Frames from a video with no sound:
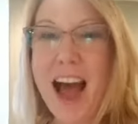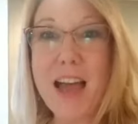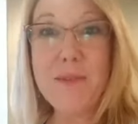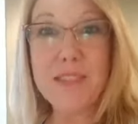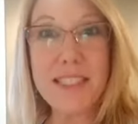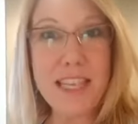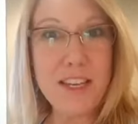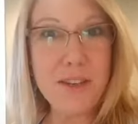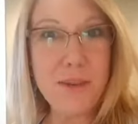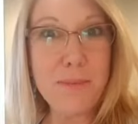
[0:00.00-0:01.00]
I will see
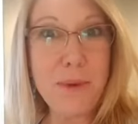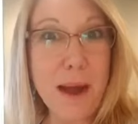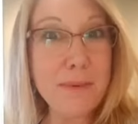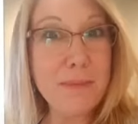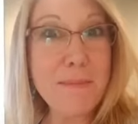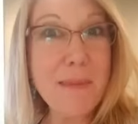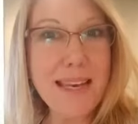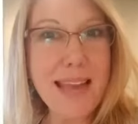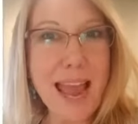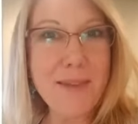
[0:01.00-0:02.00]
you probably
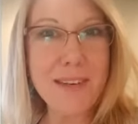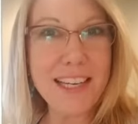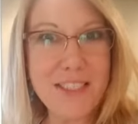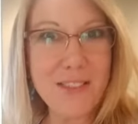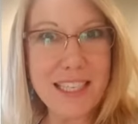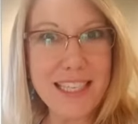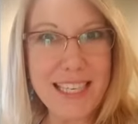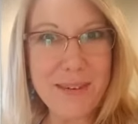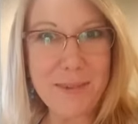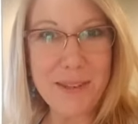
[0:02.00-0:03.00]
Monday when I do
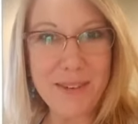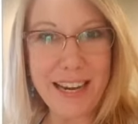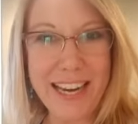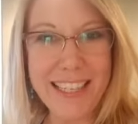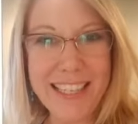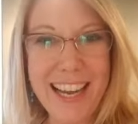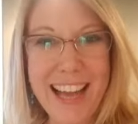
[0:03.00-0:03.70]
listing number 3.